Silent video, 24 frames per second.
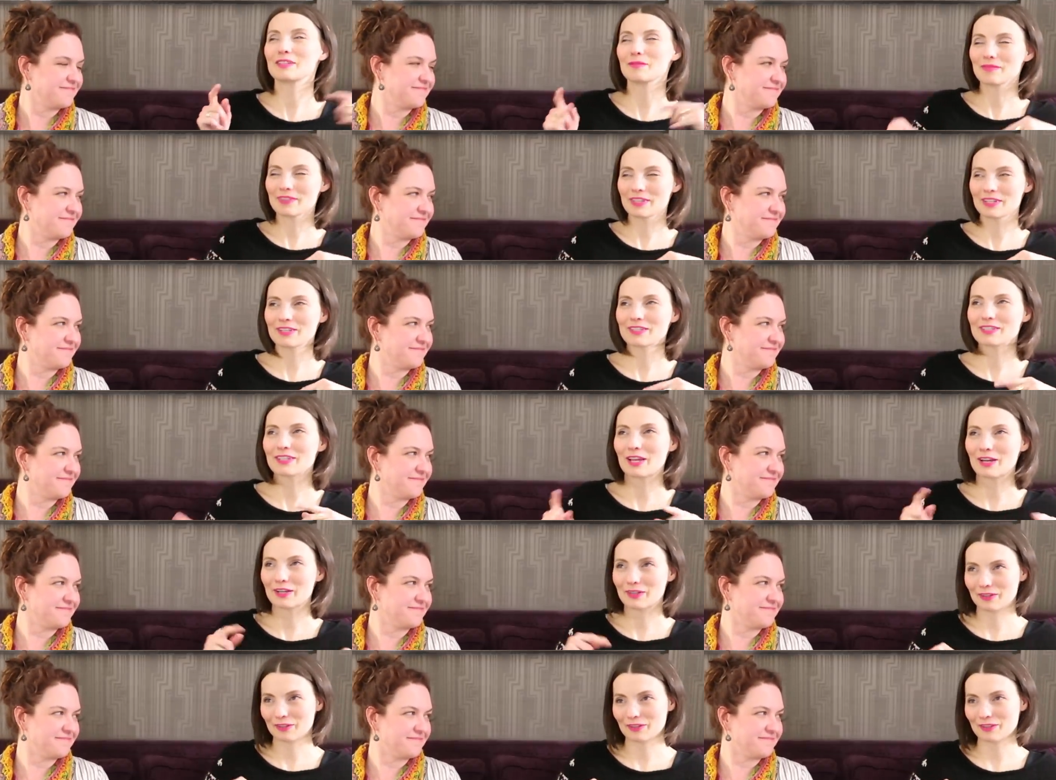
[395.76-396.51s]
Speaker 1: some knitters
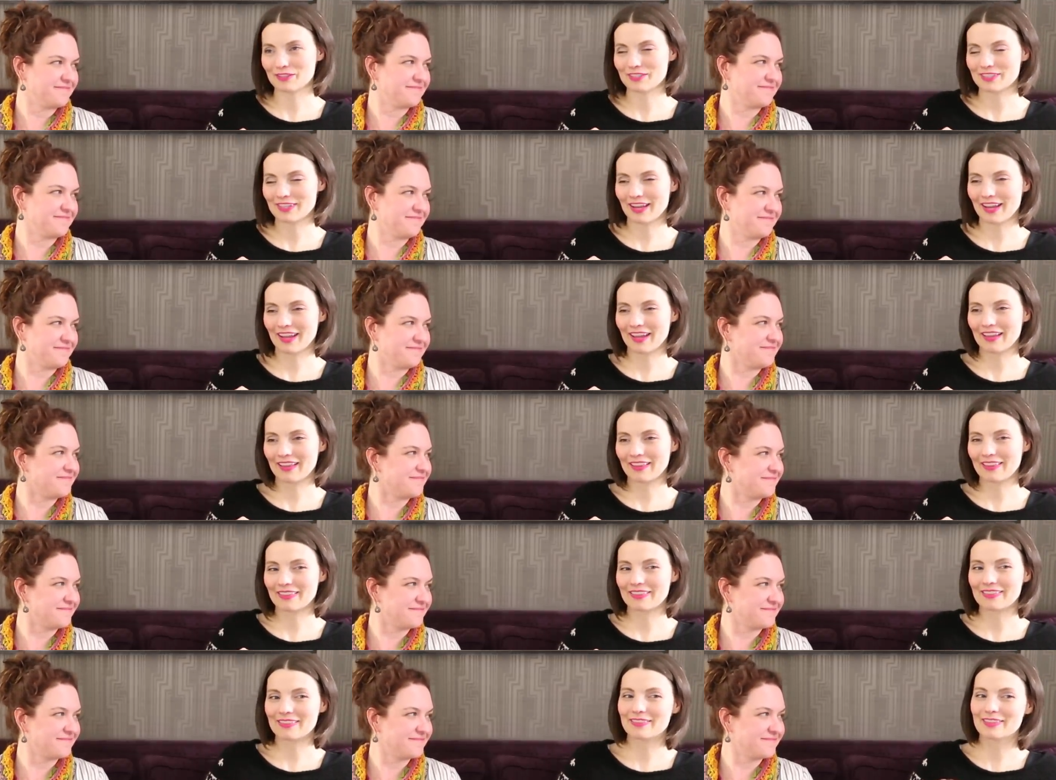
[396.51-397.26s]
how to
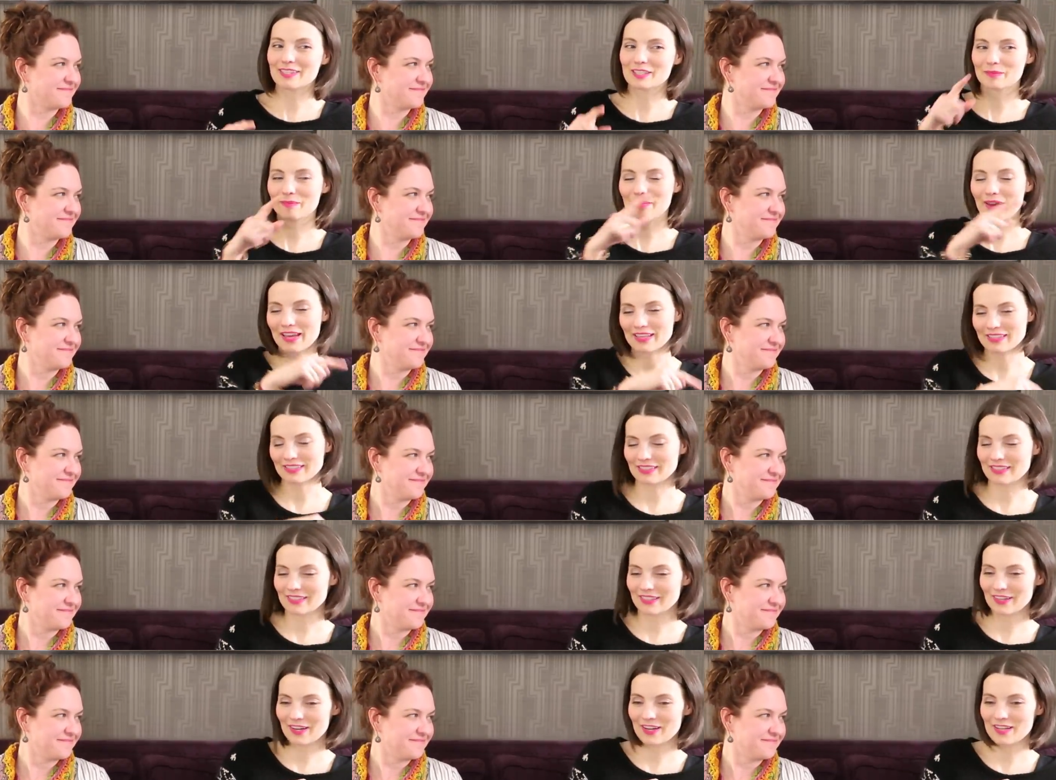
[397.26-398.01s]
crochet this
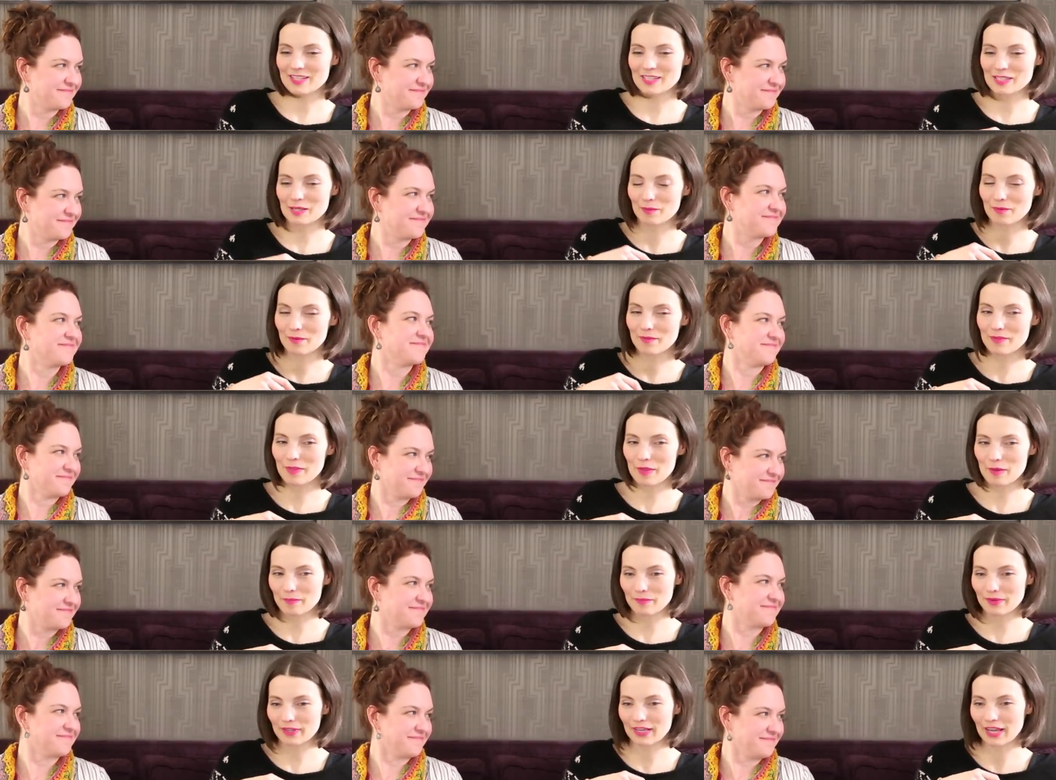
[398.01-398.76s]
past year, and some of
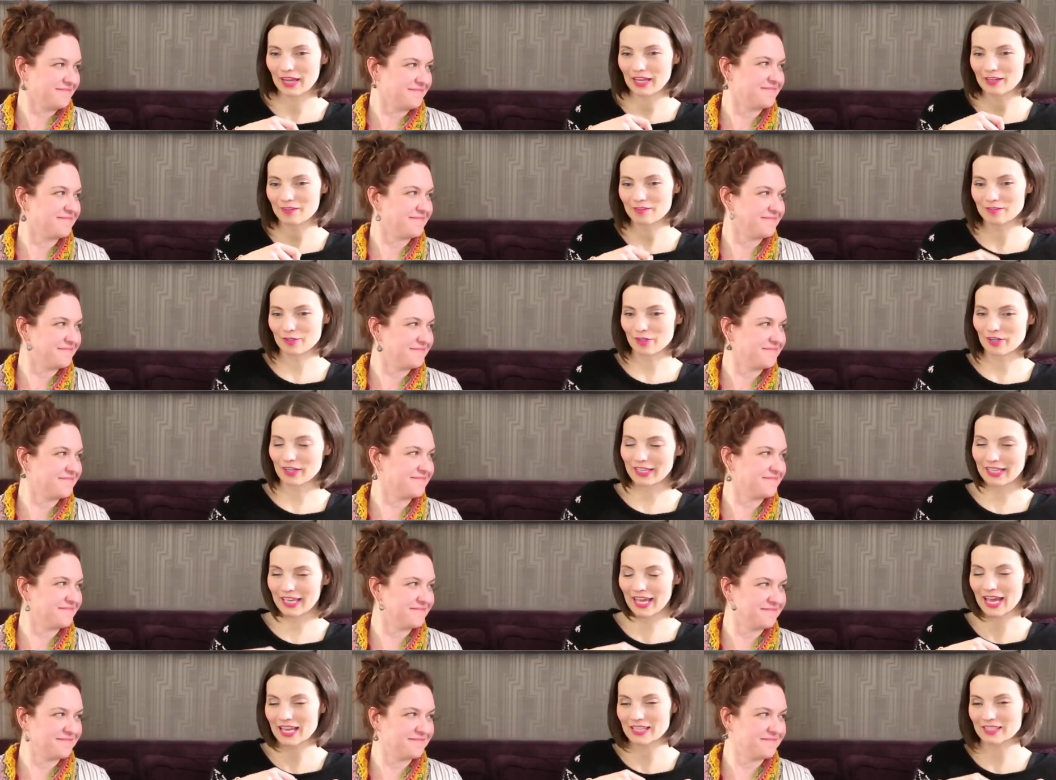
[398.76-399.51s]
them kind of
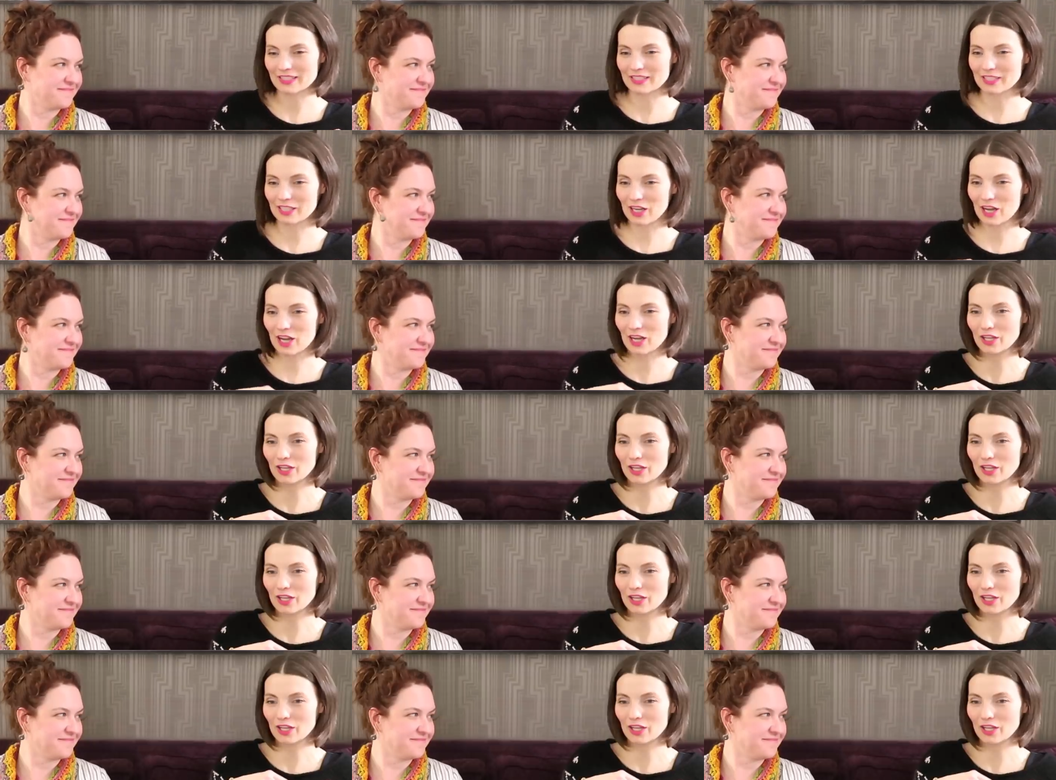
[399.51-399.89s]
started casting